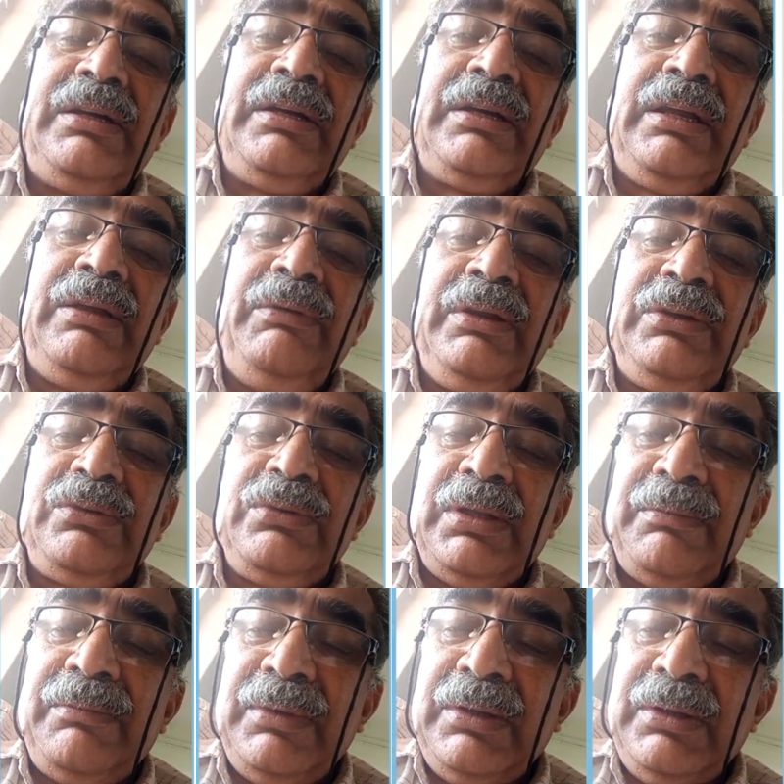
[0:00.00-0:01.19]
giving to
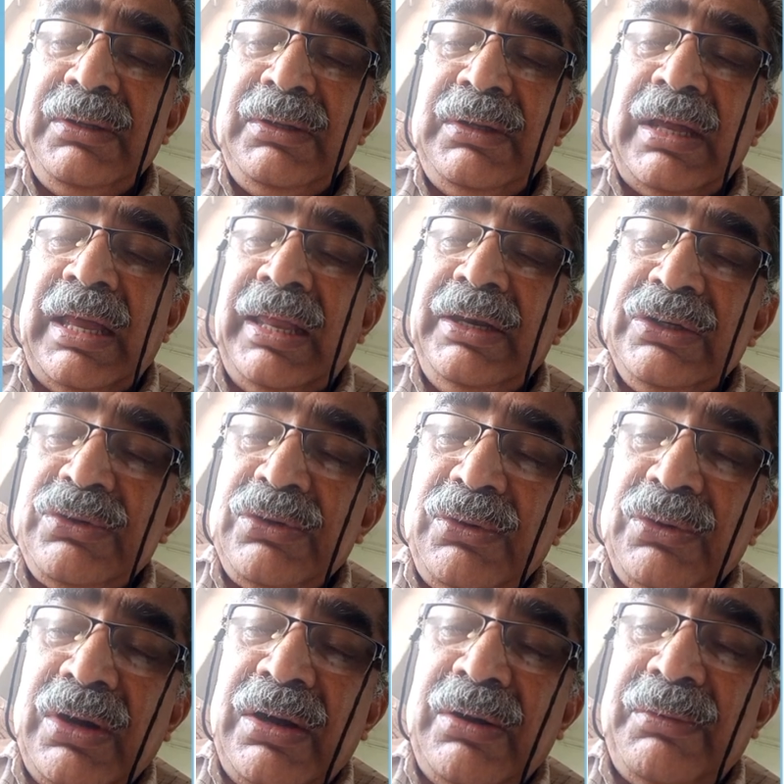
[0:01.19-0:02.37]
them, and he should
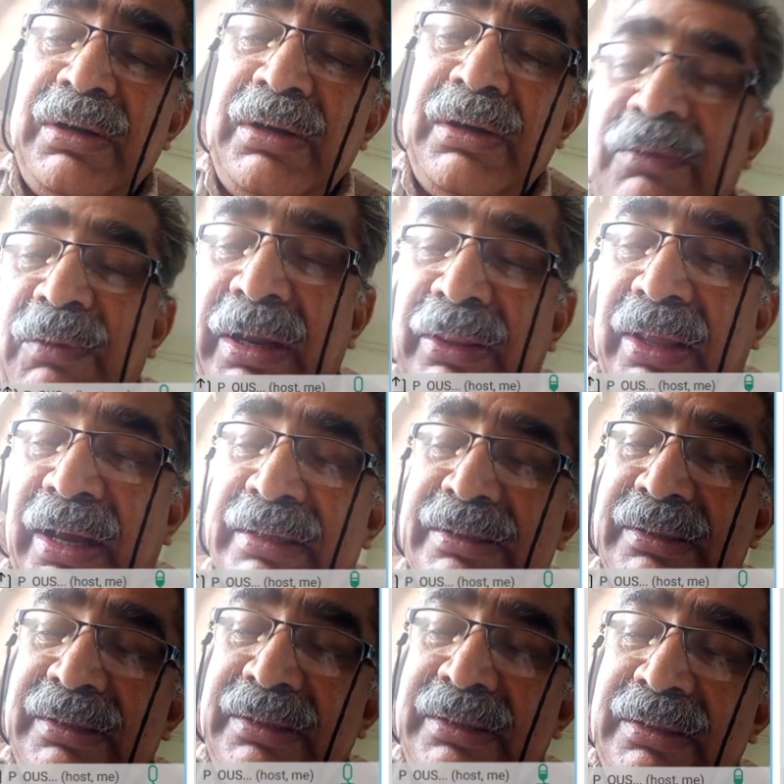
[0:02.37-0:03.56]
know how
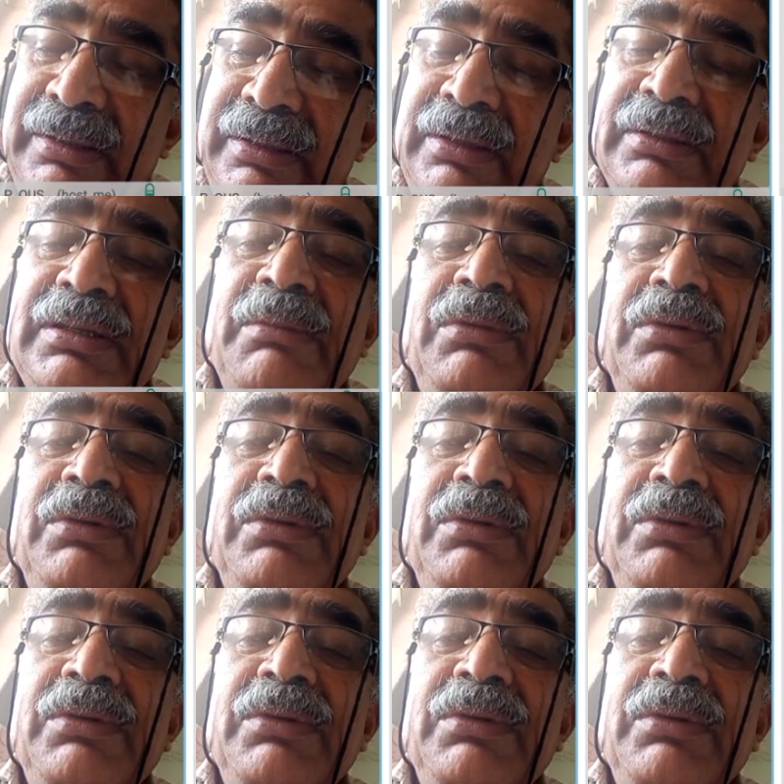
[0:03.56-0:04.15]
Vedas, Some of